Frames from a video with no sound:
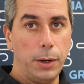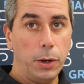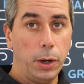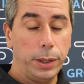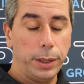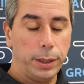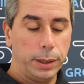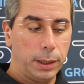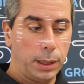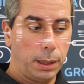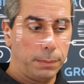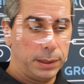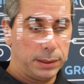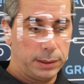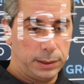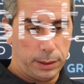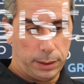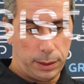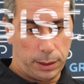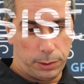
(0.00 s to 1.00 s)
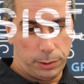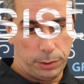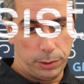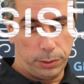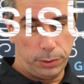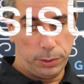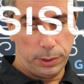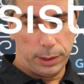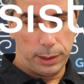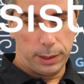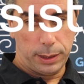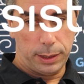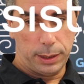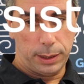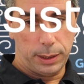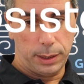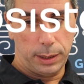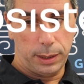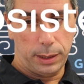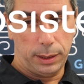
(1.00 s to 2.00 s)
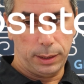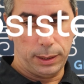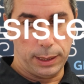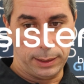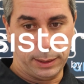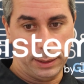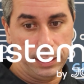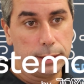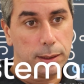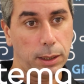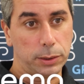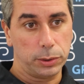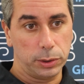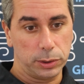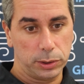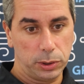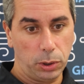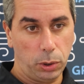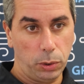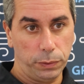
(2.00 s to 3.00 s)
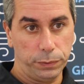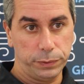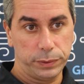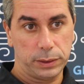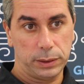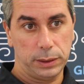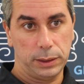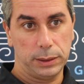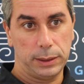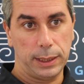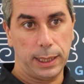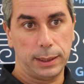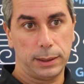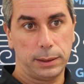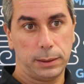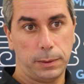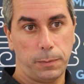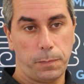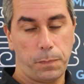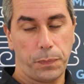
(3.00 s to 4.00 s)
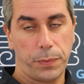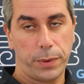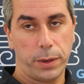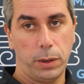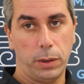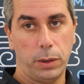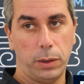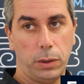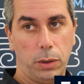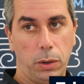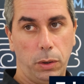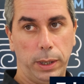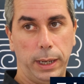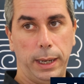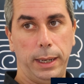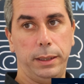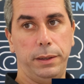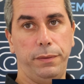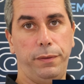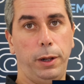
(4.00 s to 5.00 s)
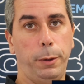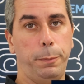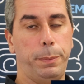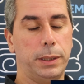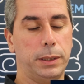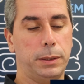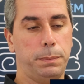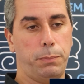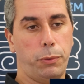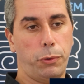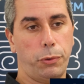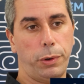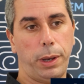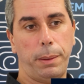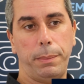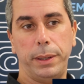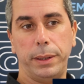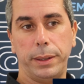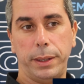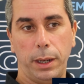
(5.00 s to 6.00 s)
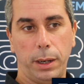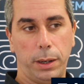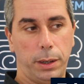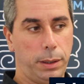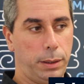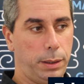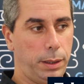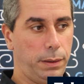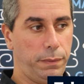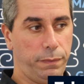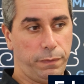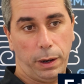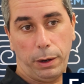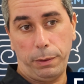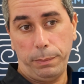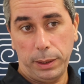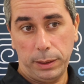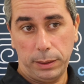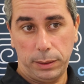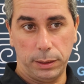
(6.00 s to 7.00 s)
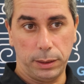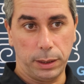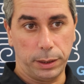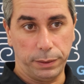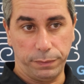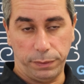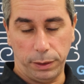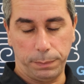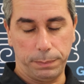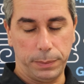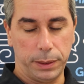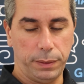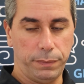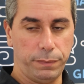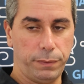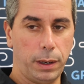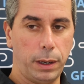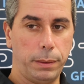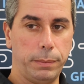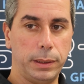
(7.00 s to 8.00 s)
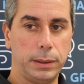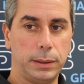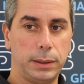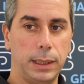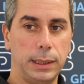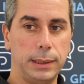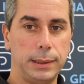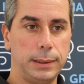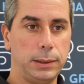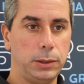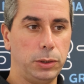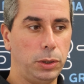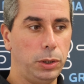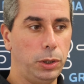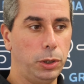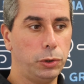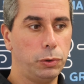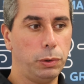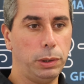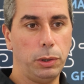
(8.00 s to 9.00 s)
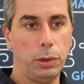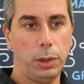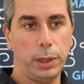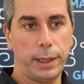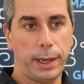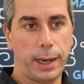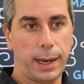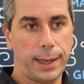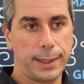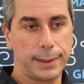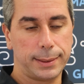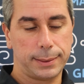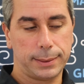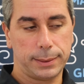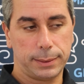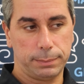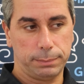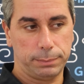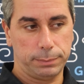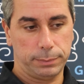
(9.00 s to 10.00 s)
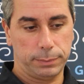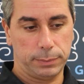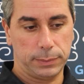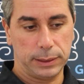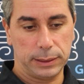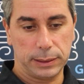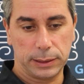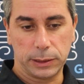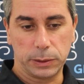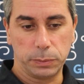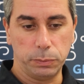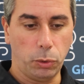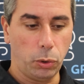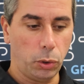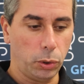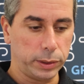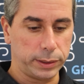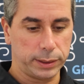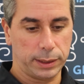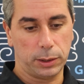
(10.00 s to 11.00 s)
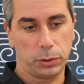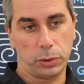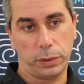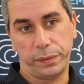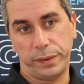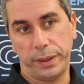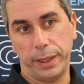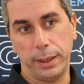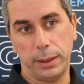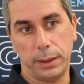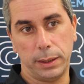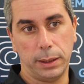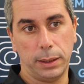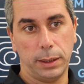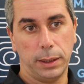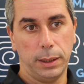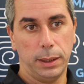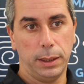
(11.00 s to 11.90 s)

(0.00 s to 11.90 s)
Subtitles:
Another common scenario that this also solves is that, okay, developers program in their environment, in their development environment, that usually only has small set of data,